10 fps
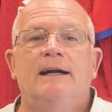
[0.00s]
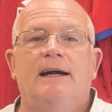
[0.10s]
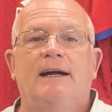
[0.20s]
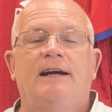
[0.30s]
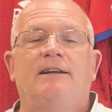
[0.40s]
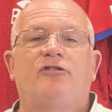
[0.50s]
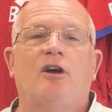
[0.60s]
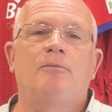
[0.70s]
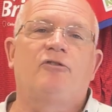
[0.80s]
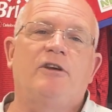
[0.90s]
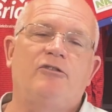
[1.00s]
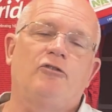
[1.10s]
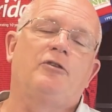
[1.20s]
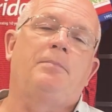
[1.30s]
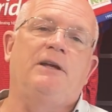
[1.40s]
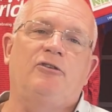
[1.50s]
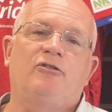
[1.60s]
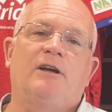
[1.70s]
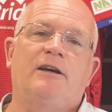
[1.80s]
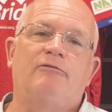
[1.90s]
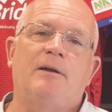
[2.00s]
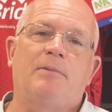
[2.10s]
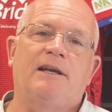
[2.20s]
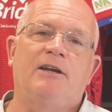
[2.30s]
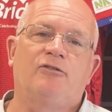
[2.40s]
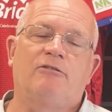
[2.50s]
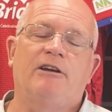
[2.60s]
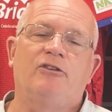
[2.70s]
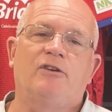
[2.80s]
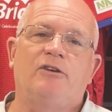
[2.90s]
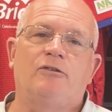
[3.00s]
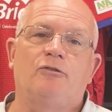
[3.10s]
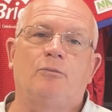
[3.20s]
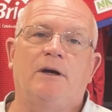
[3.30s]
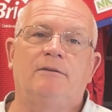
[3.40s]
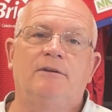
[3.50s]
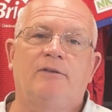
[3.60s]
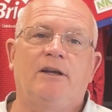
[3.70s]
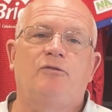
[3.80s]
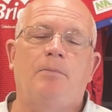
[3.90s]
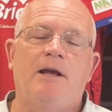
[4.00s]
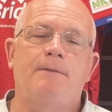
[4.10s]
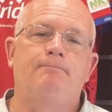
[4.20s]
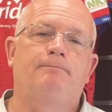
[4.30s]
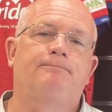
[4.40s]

Uh, and let's hope the season on the pitch uh, replicates the great season as well. Thanks for playing.